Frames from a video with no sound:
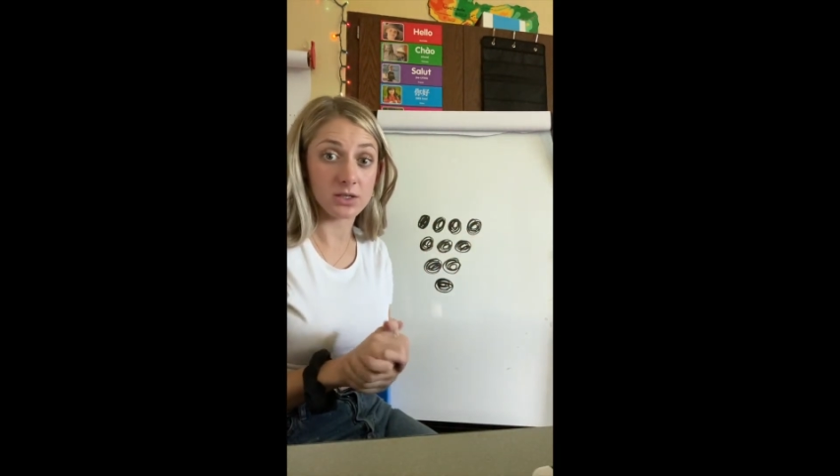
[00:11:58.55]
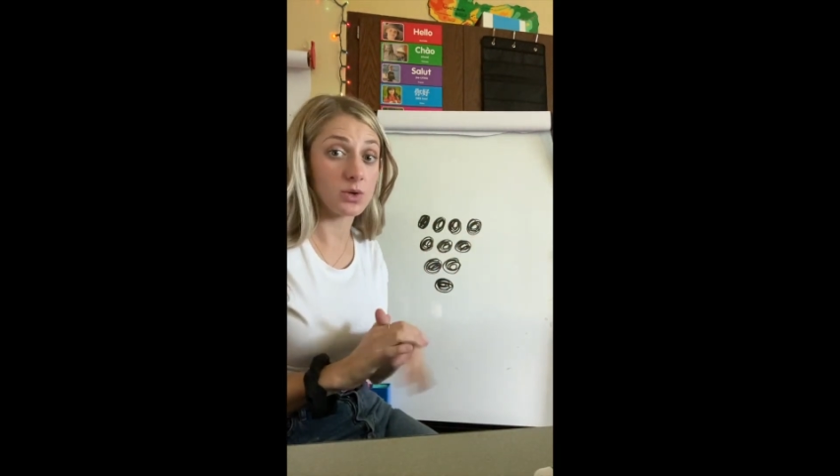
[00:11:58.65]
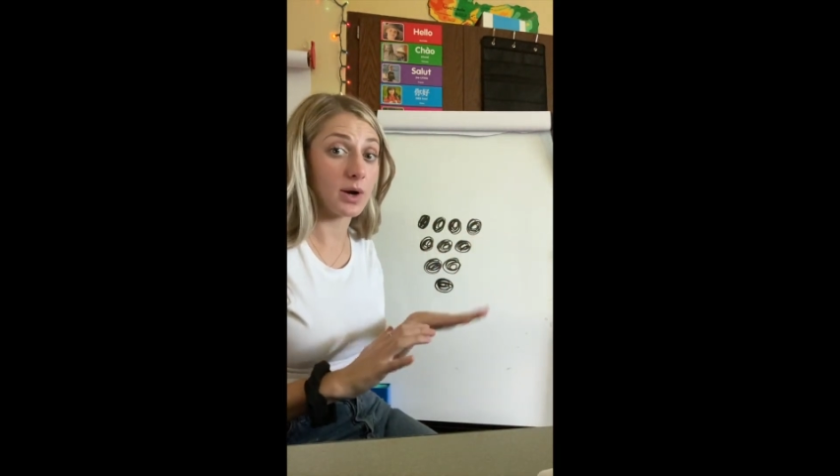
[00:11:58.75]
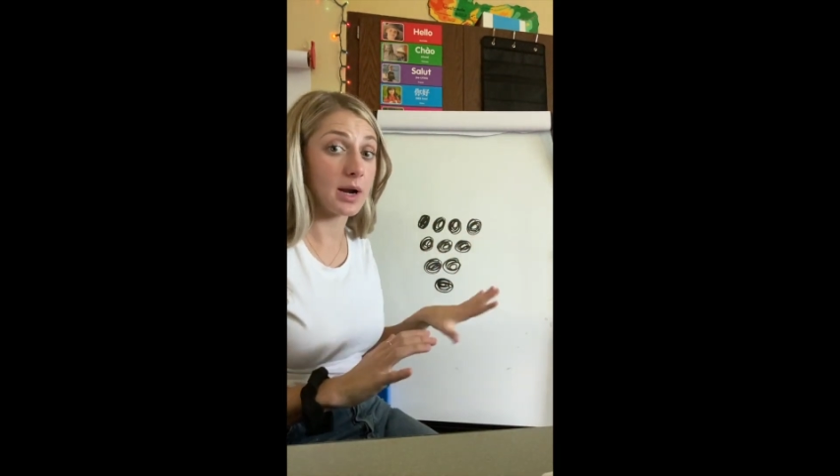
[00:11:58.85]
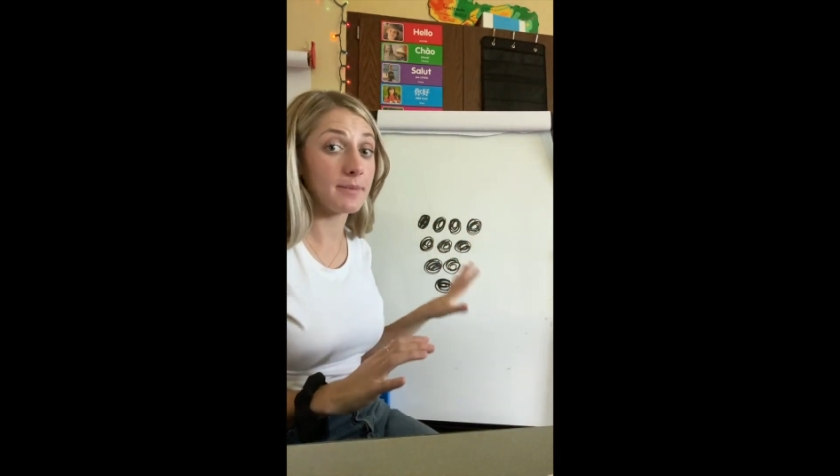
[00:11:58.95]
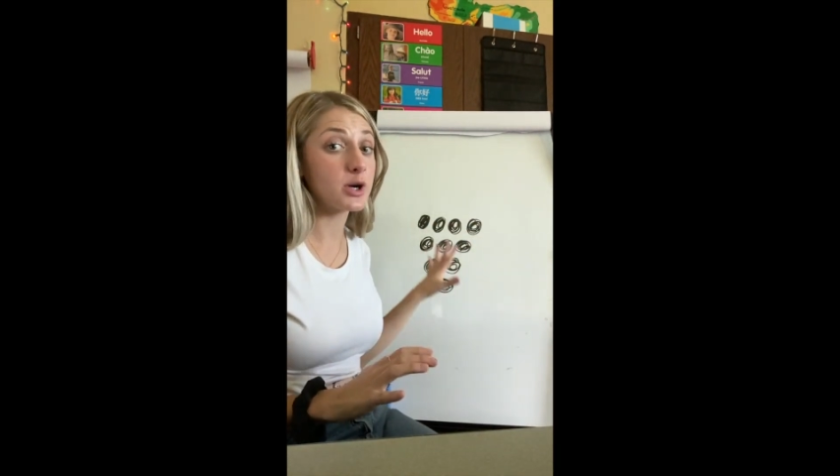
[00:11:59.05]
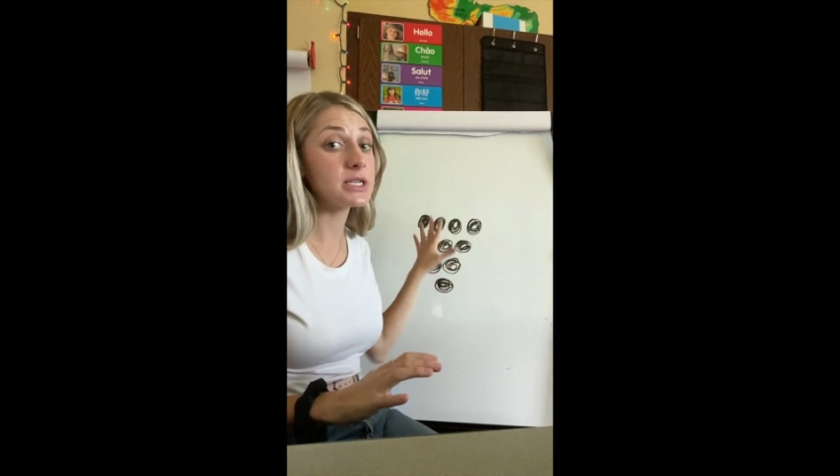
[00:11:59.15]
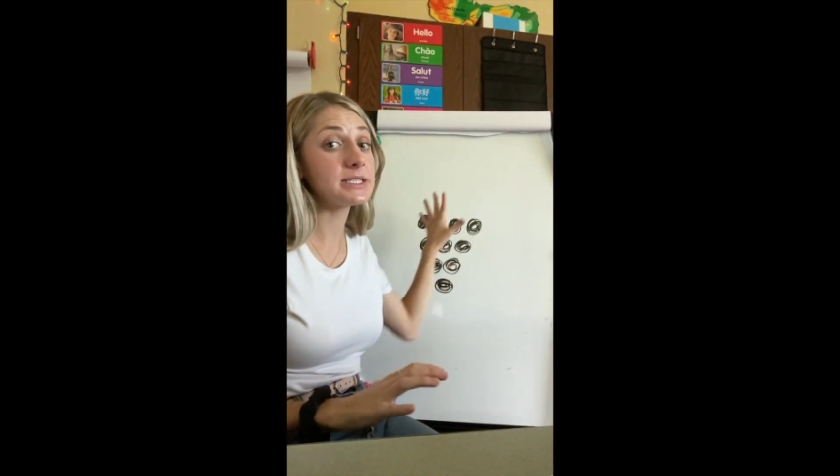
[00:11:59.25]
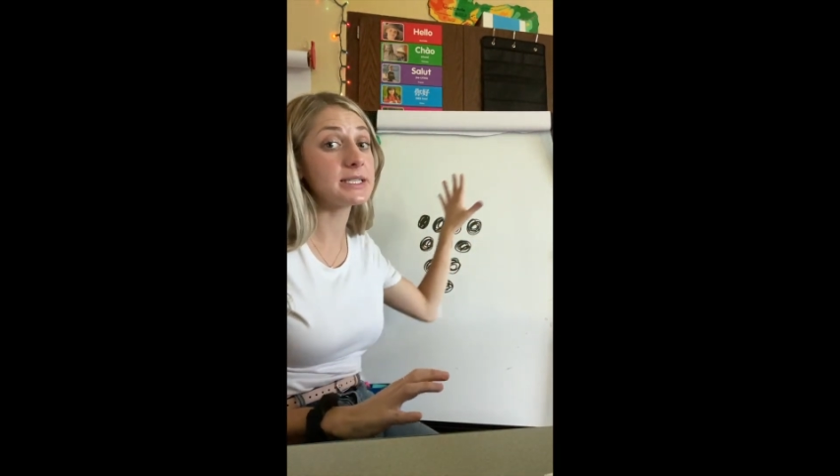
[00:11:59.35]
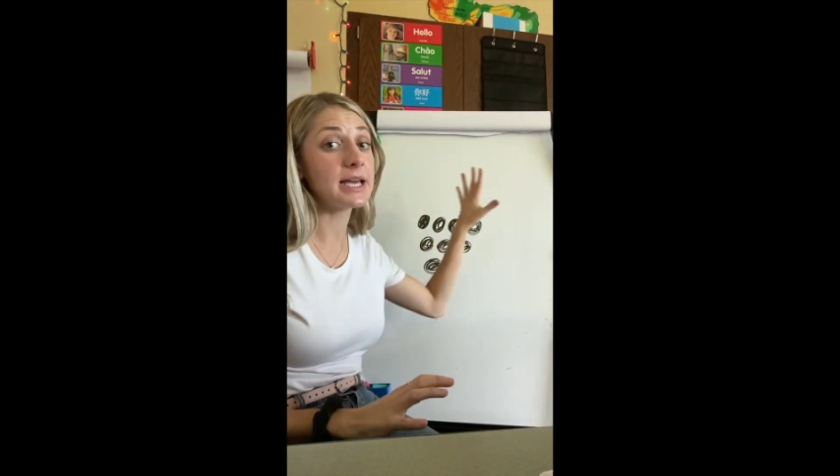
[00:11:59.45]
So our number
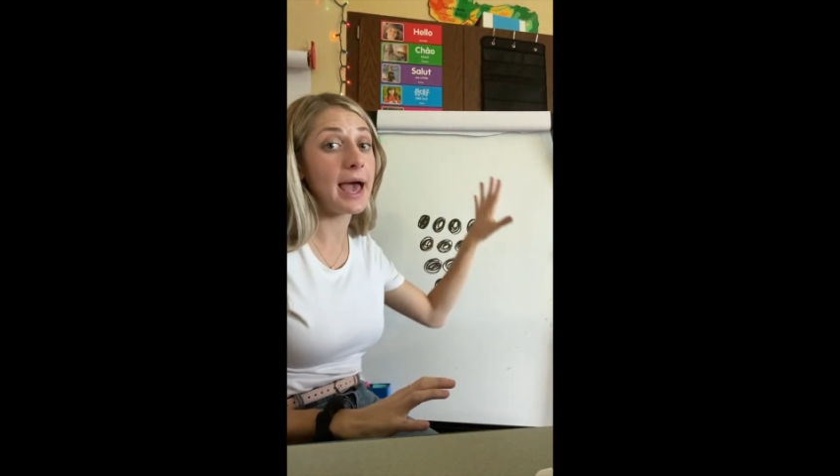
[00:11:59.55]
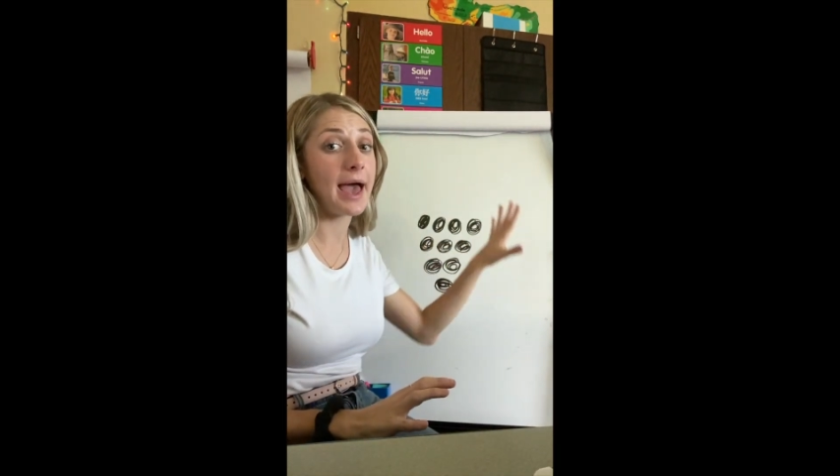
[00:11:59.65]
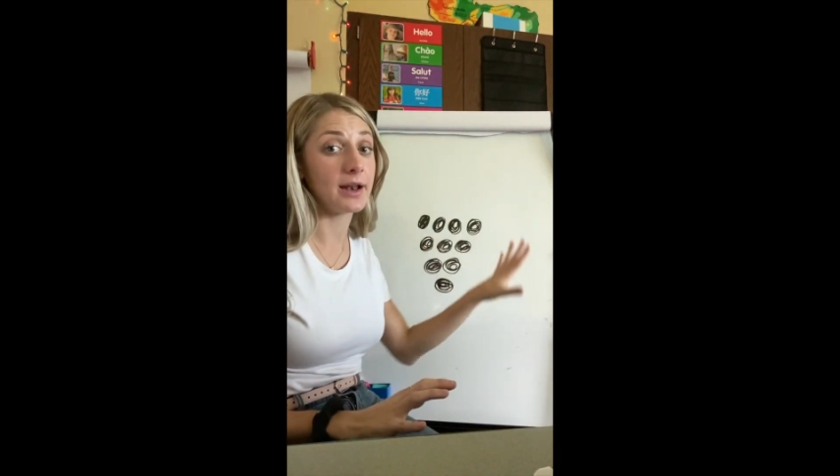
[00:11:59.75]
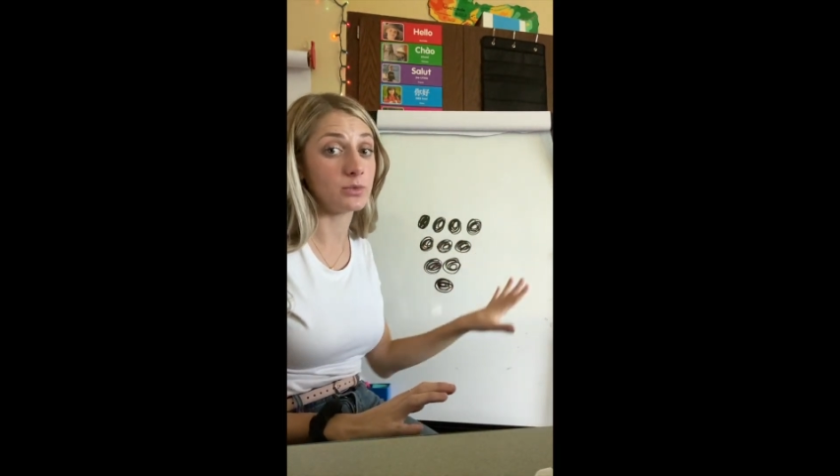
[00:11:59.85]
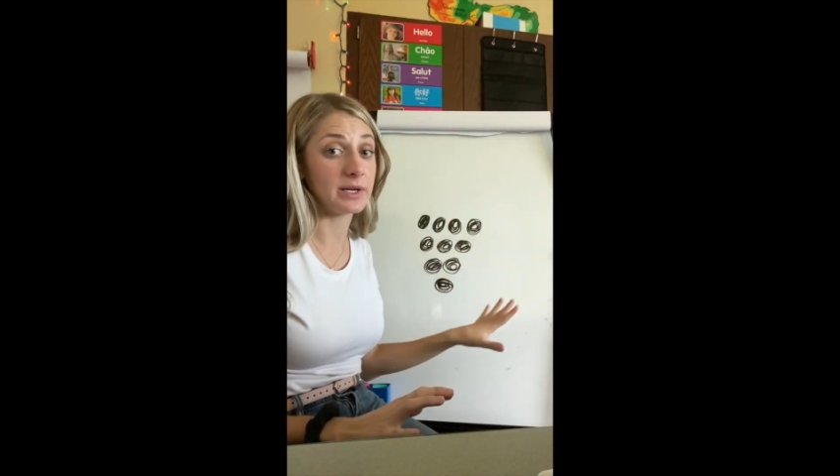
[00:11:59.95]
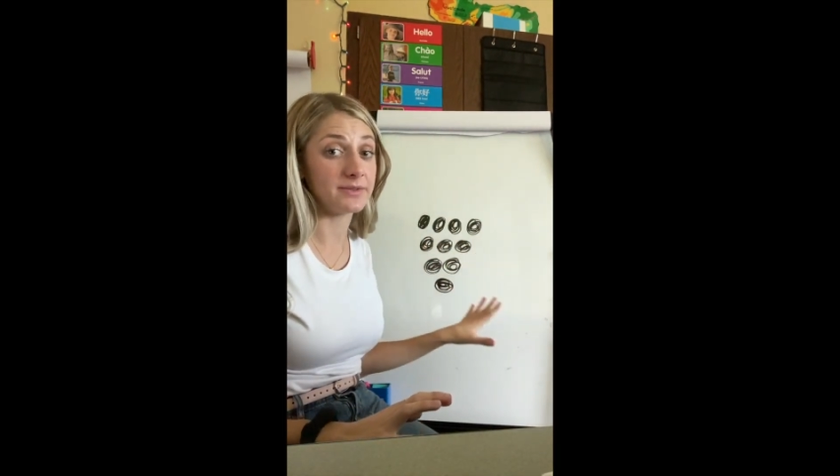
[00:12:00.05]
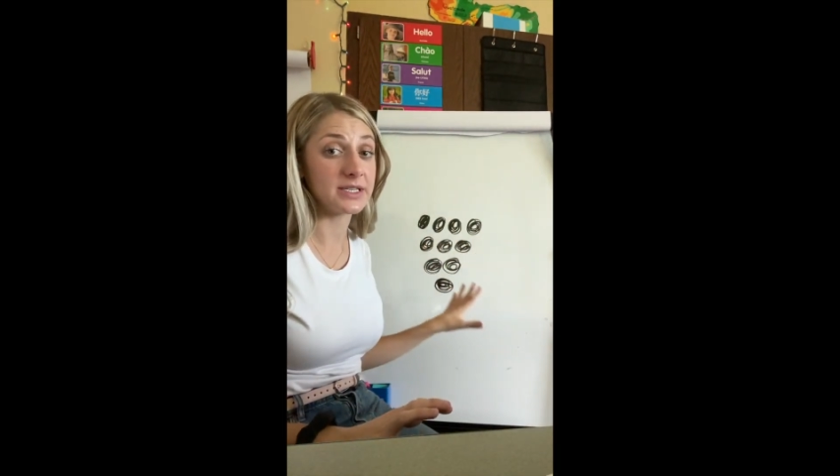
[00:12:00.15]
is 10. We have